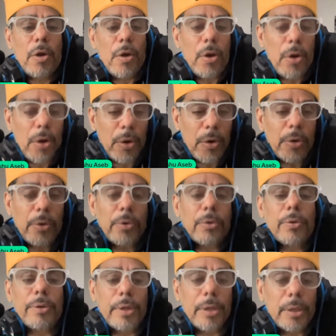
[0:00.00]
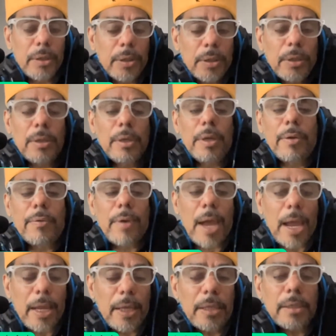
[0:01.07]
heard,
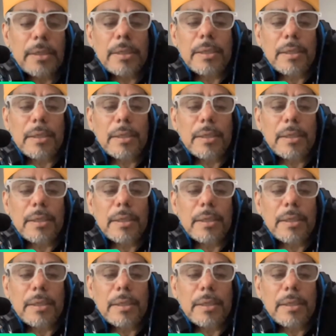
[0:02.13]
right?